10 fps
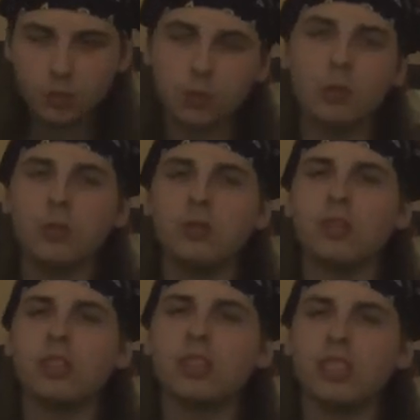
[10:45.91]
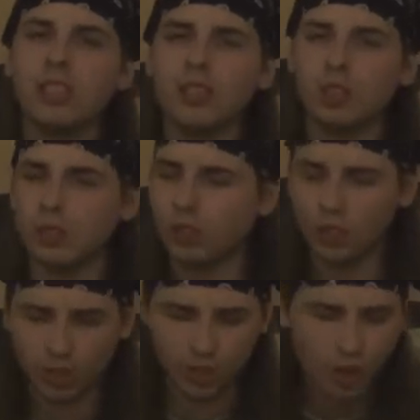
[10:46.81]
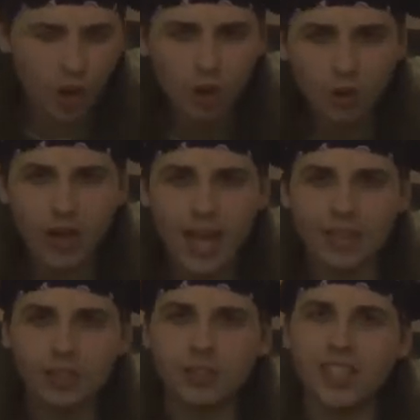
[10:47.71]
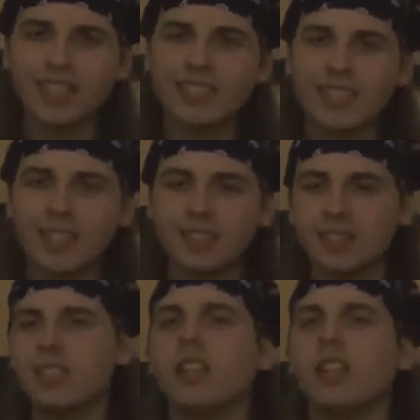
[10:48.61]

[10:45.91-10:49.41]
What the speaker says: through the whole end credits, and